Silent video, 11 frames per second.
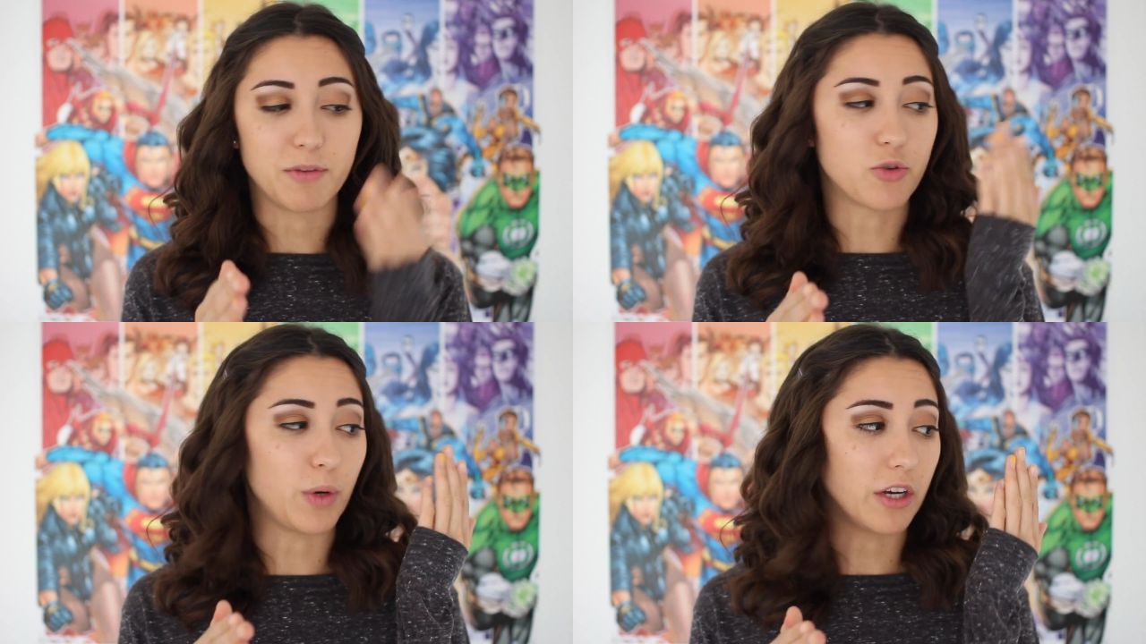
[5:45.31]

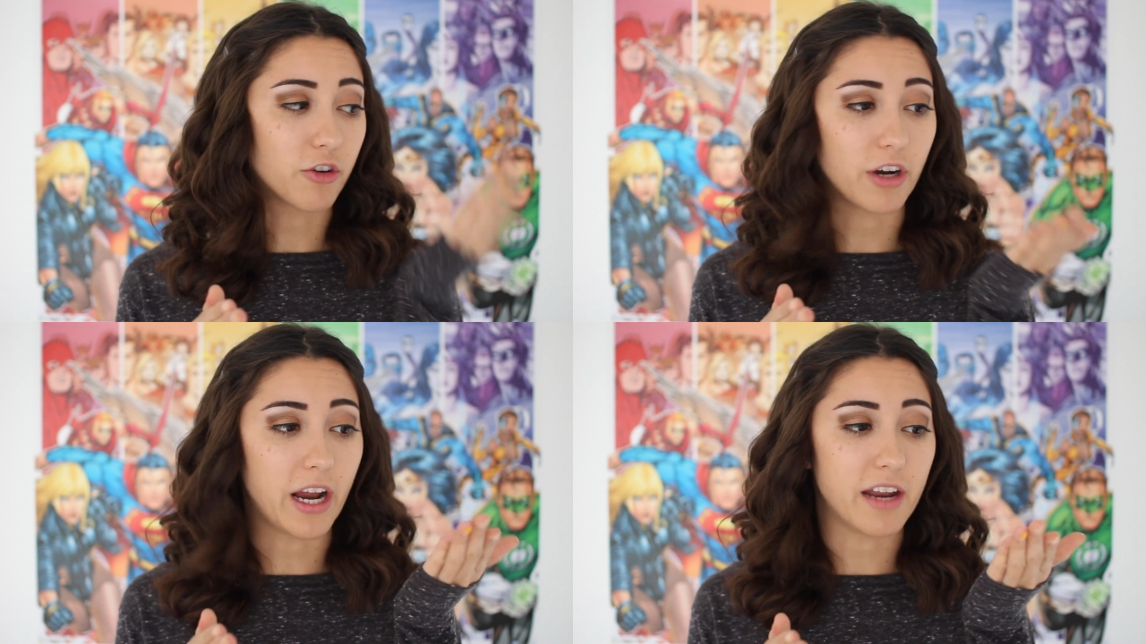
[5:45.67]
between
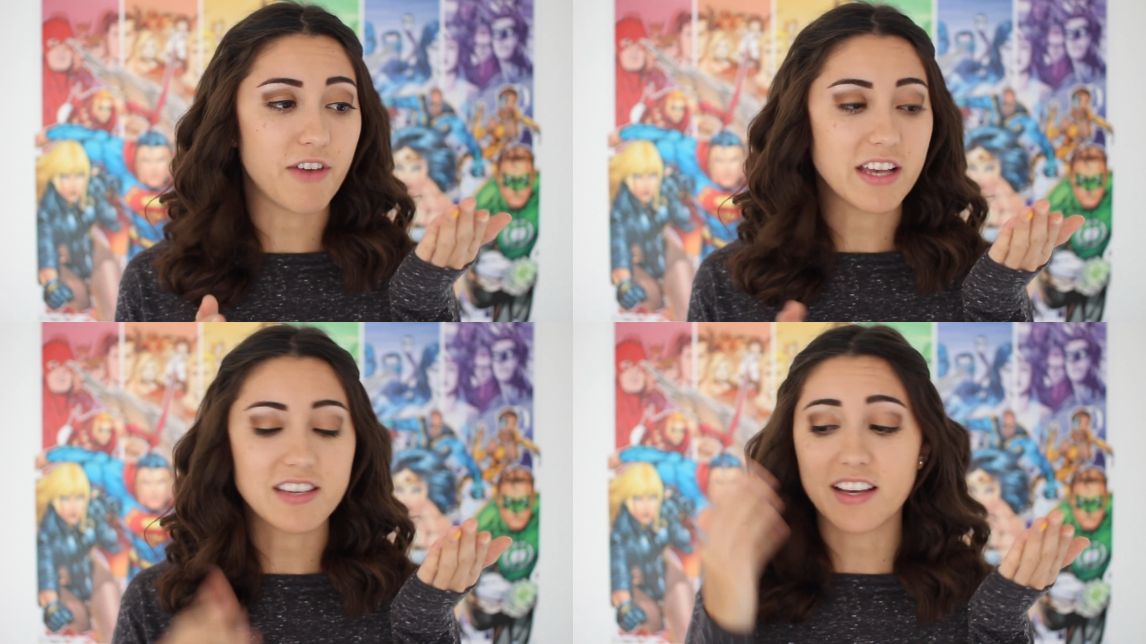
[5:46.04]

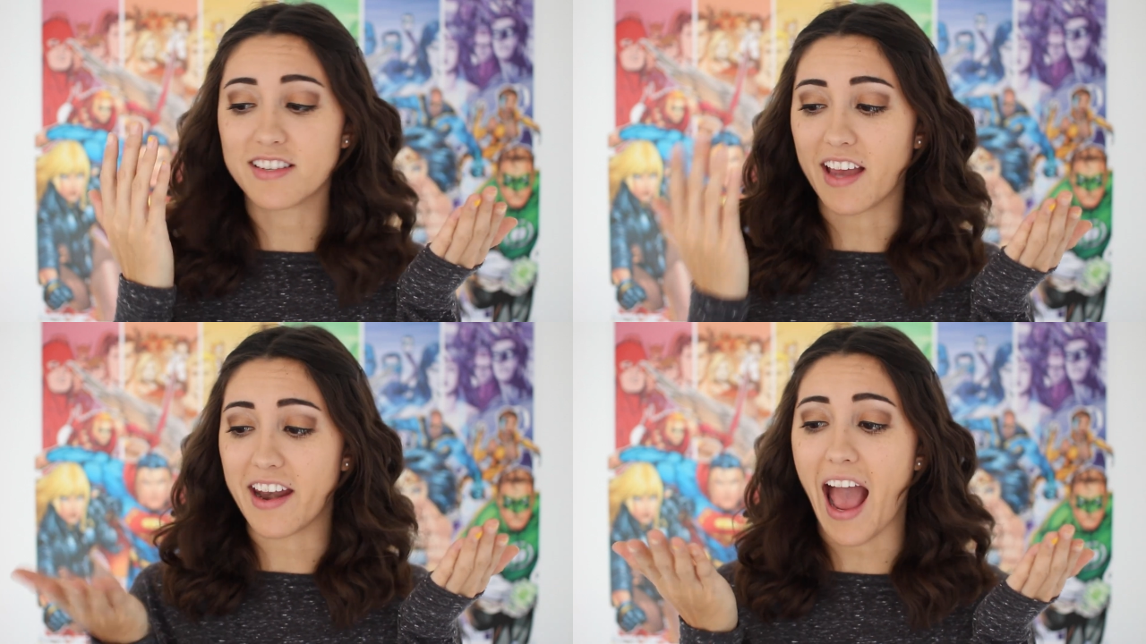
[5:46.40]
creative
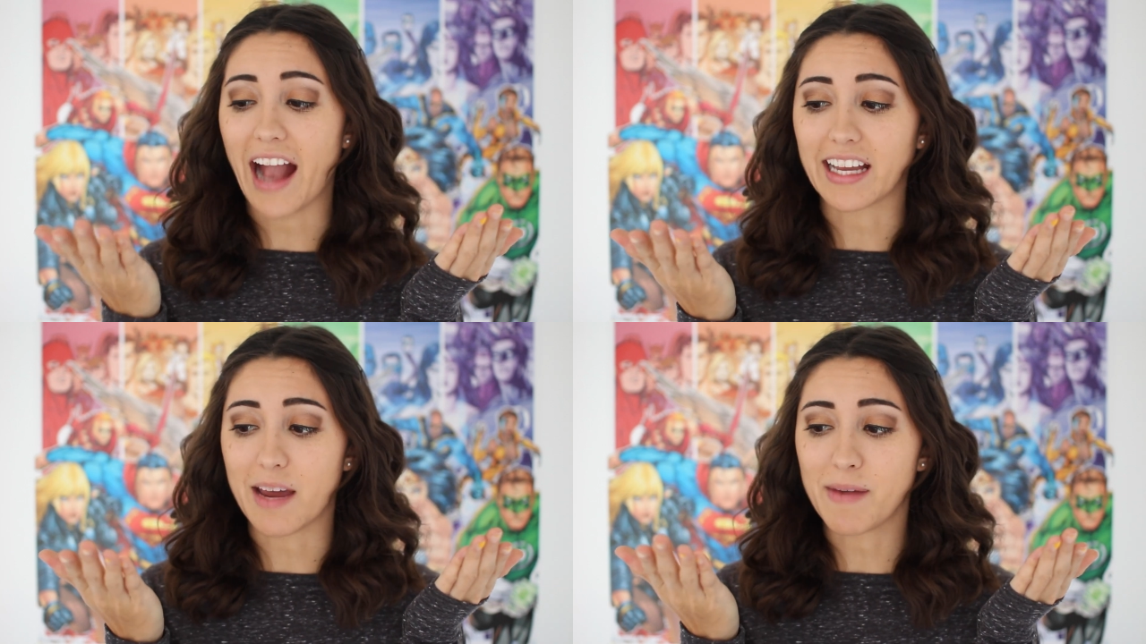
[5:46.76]
essays and
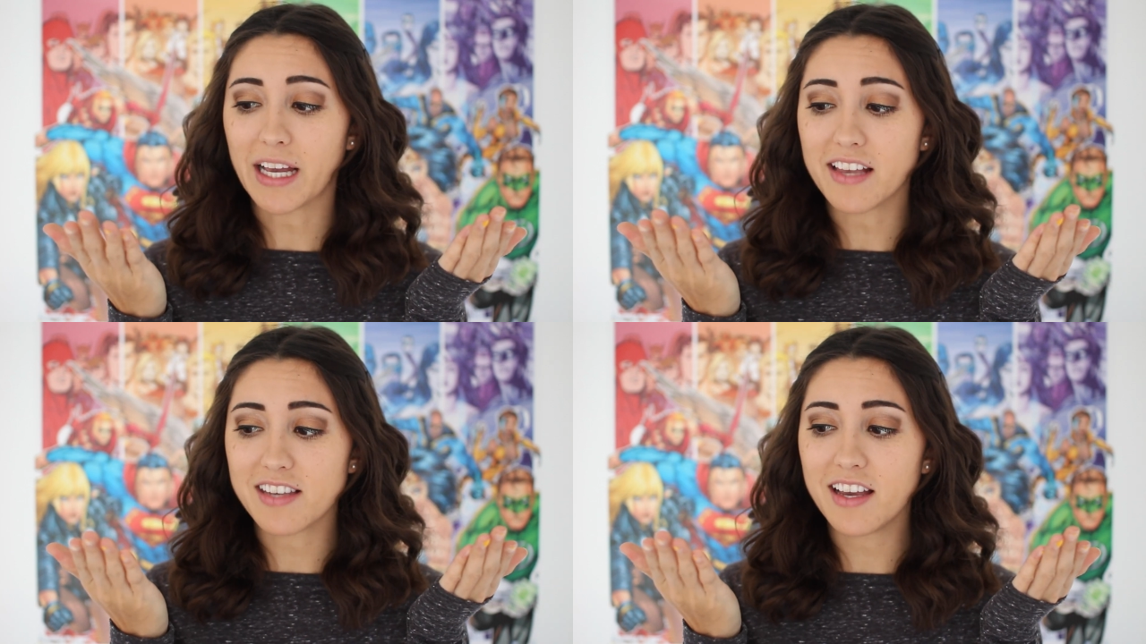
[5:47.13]

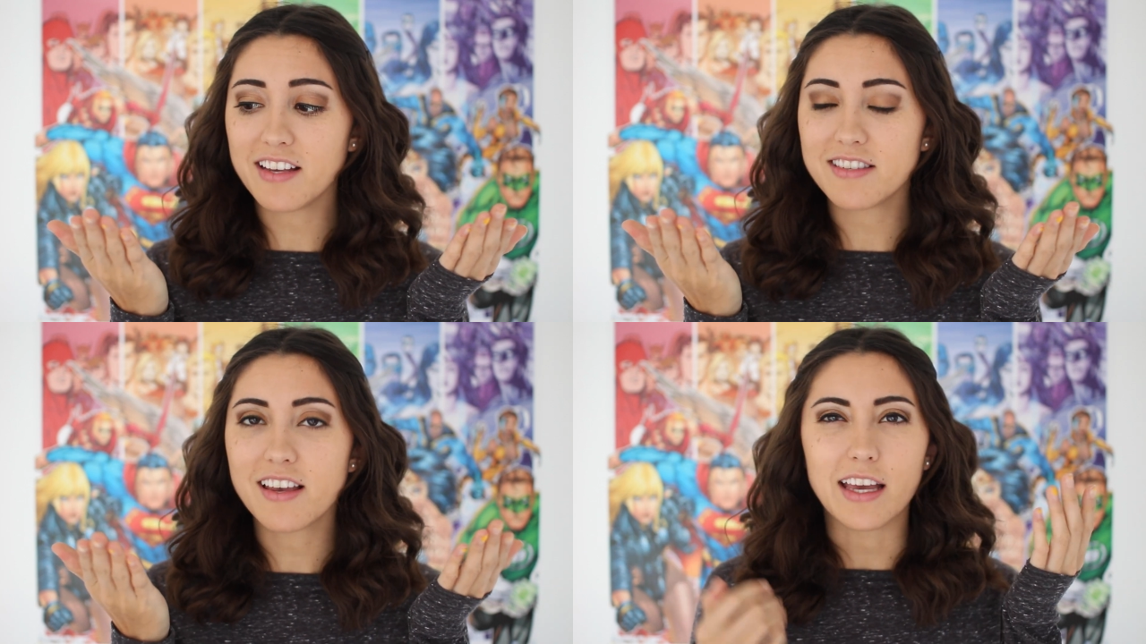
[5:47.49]
academic essays